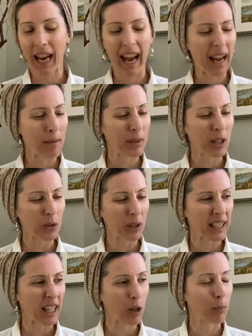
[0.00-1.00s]

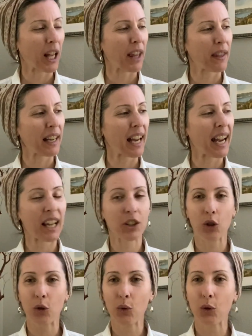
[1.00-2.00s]
Absolutely terrible. I think I
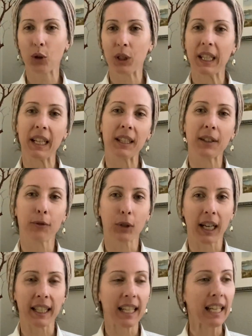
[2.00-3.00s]
had two good days of
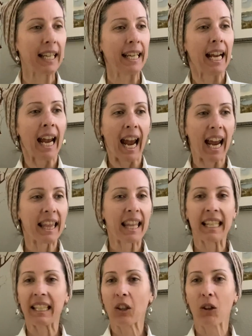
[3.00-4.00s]
writing and
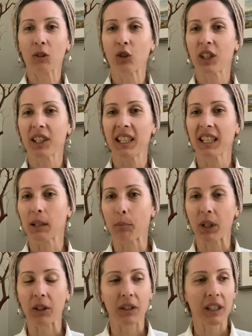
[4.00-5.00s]
then it all just
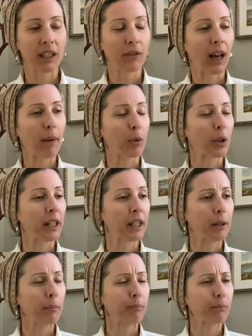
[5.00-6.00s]
disappeared. It
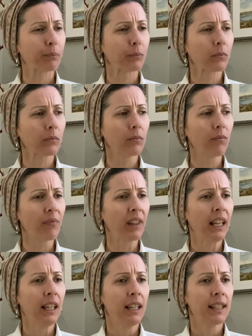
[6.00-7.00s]
evaporated.
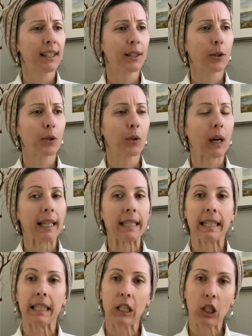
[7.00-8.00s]
So I
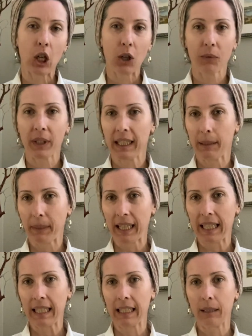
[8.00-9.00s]
did not really
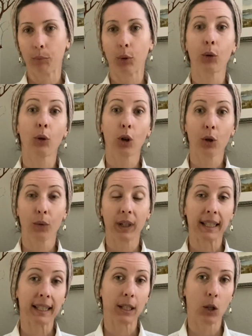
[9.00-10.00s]
make
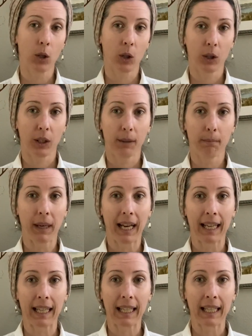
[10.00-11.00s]
progress on
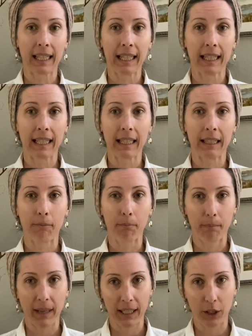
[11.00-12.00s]
my
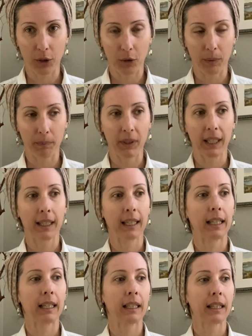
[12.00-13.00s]
manuscript
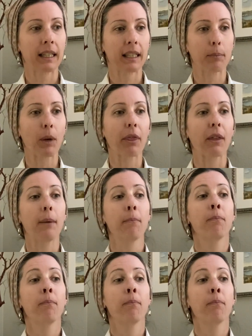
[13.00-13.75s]
uh, this month.